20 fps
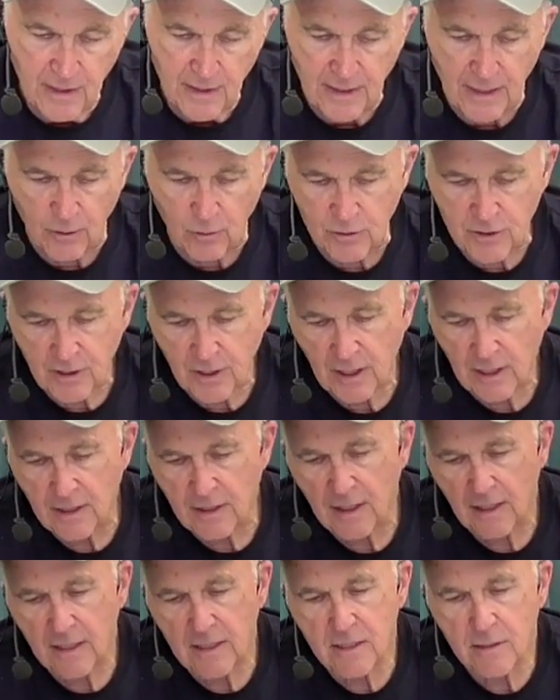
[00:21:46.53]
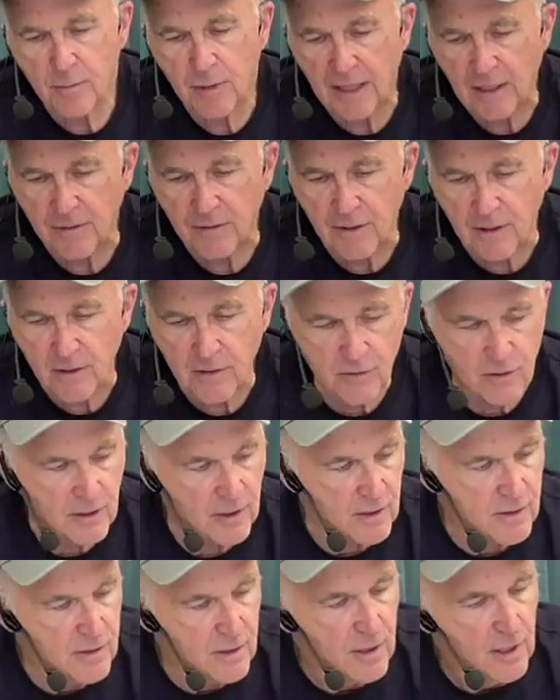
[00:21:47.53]
Now what's kind of nice about this
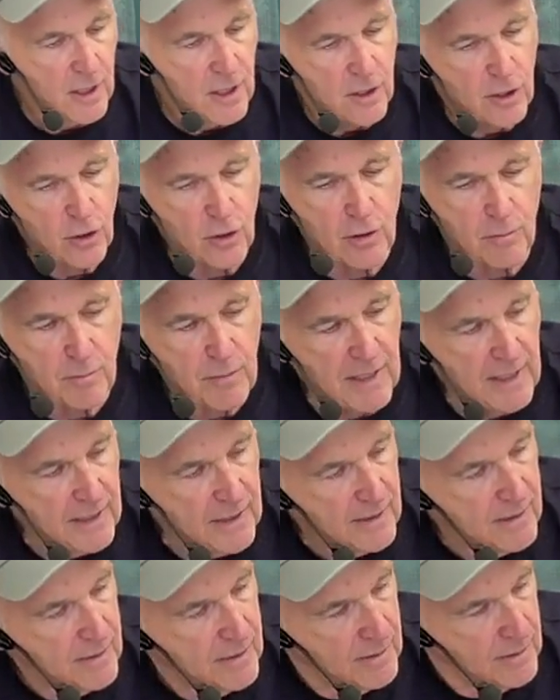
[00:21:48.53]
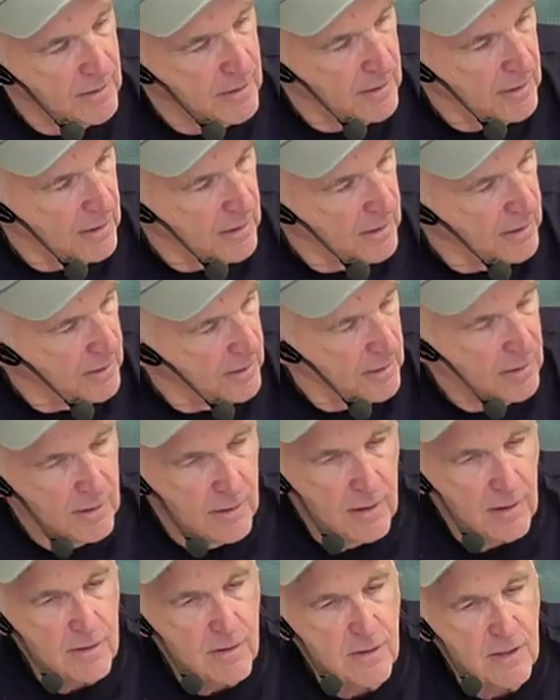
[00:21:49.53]
is you can make
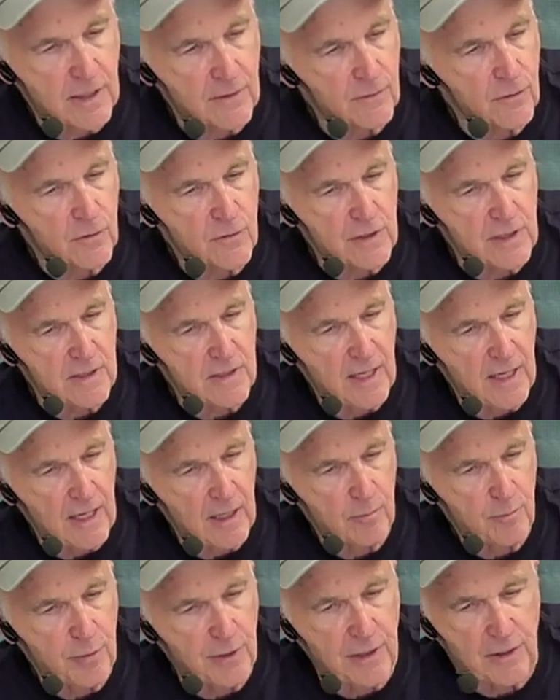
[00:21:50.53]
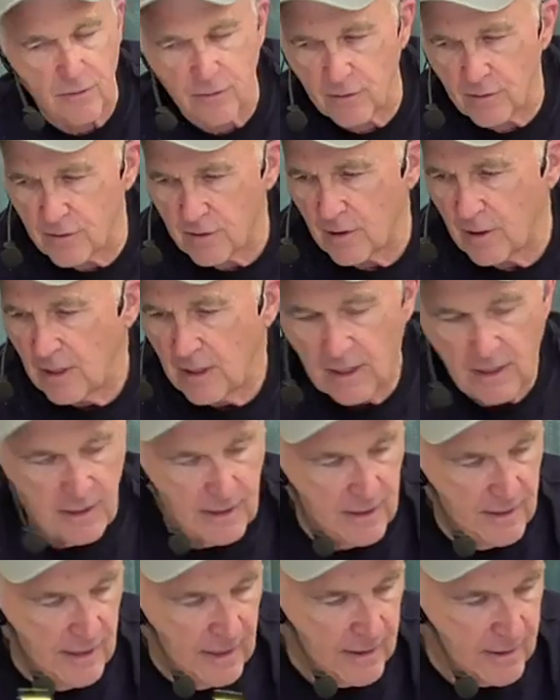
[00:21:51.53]
several of these hand pieces,
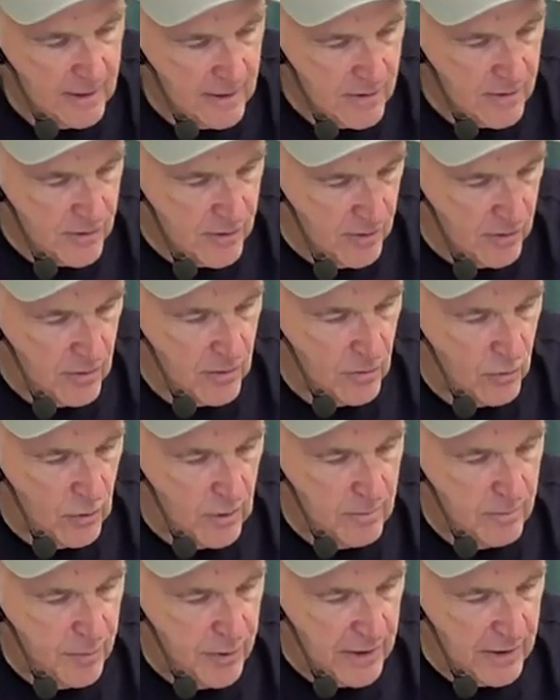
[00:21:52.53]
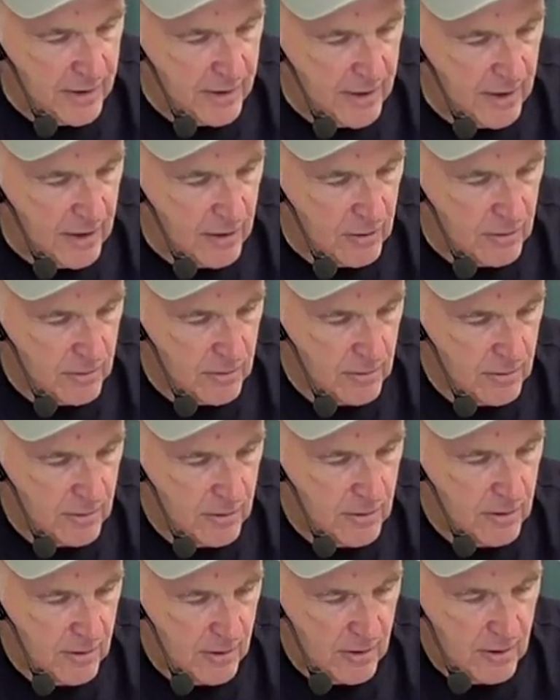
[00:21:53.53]
connect this to one pigtail
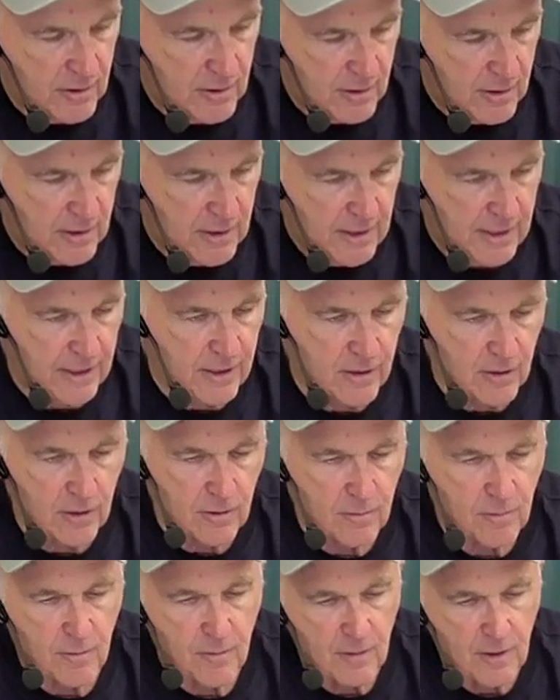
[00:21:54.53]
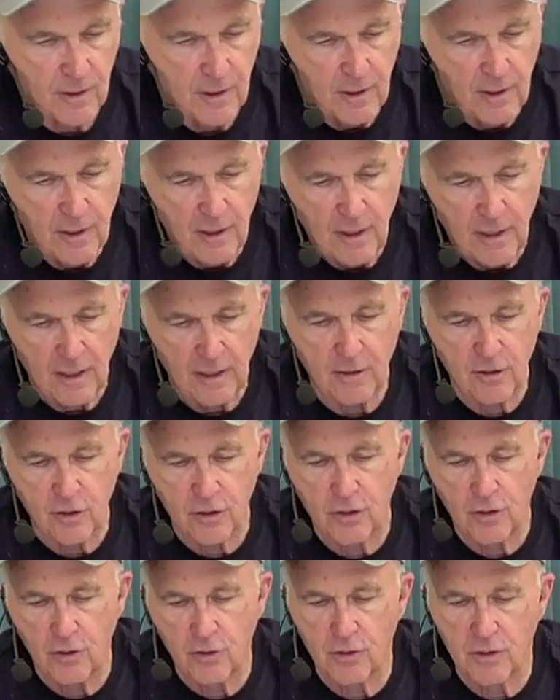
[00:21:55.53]
here, and
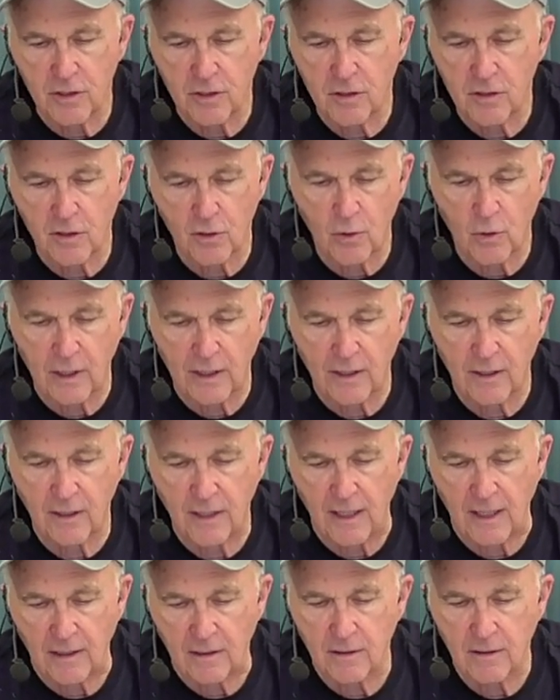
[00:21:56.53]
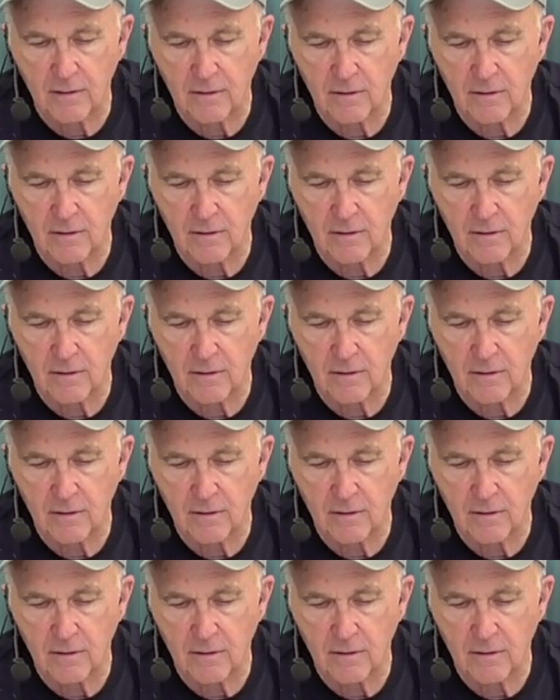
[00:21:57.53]
just use this as a quick connect.